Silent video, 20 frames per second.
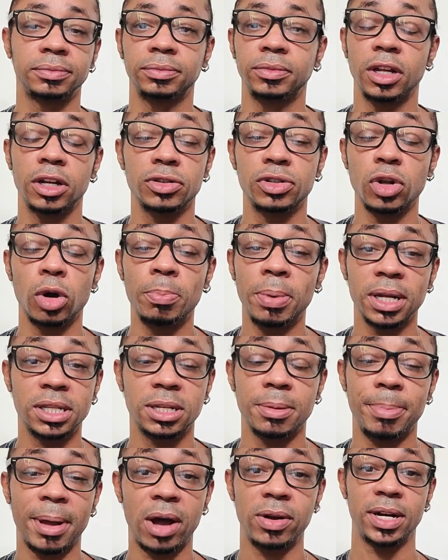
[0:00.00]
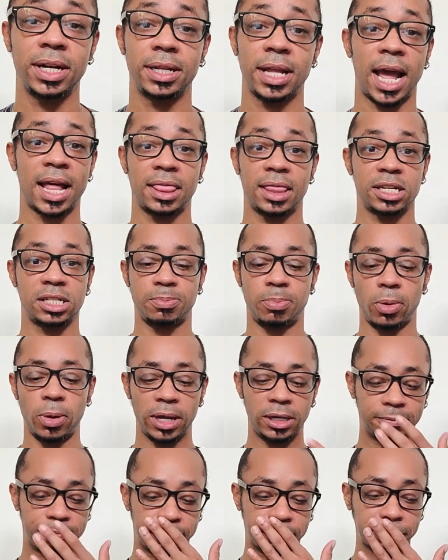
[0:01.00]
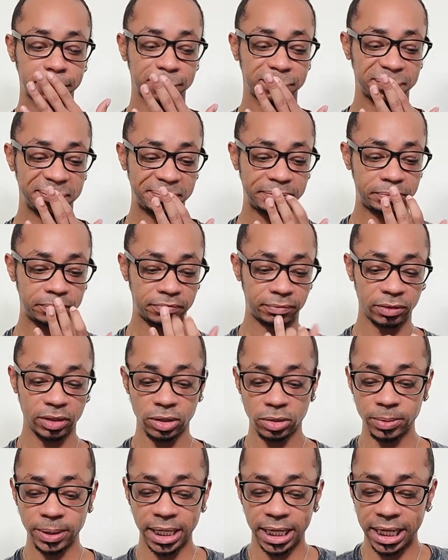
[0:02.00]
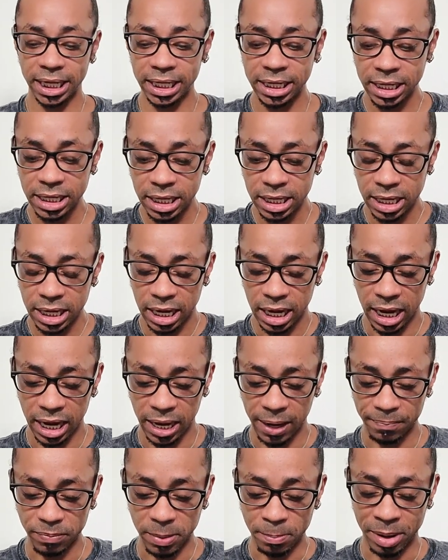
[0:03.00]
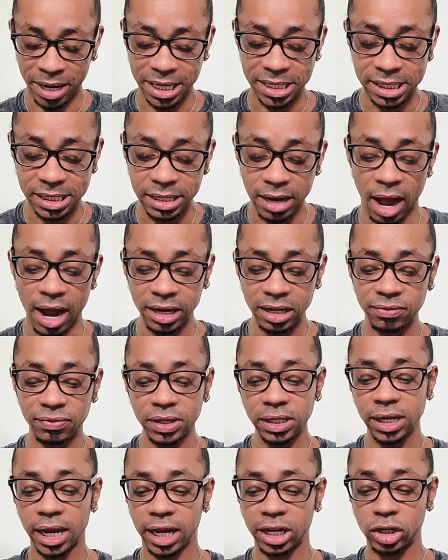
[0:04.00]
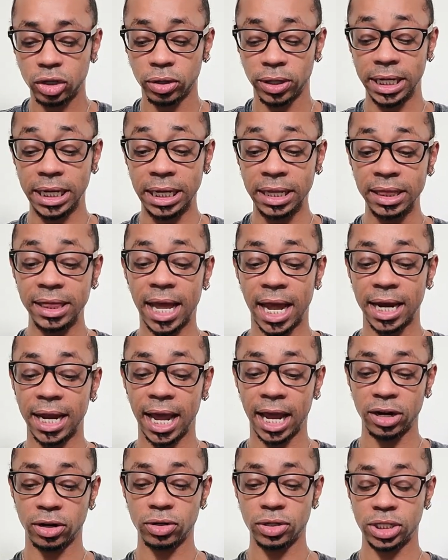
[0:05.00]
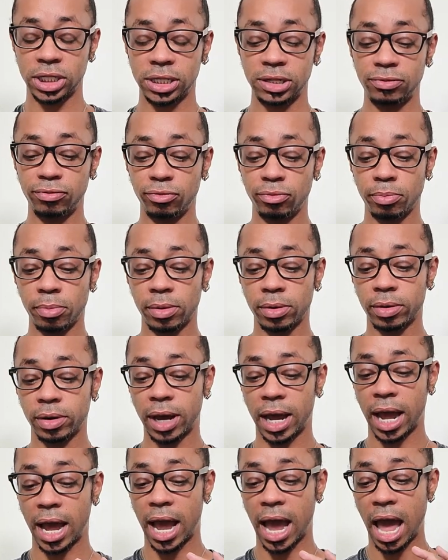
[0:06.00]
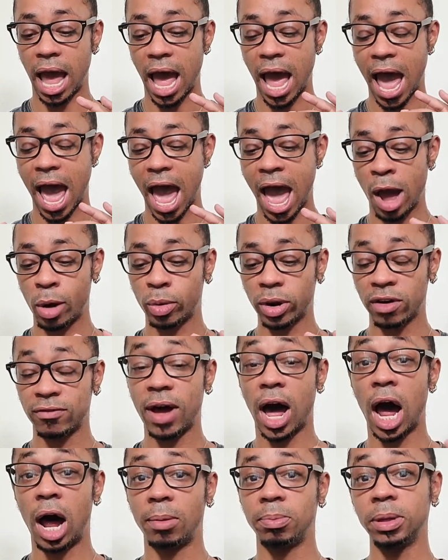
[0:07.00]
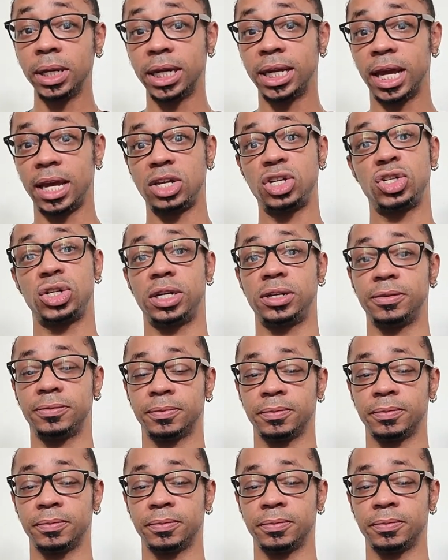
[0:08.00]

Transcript: there's no buts about it at this point, okay? But it's not even like you're in that energy out of obligation.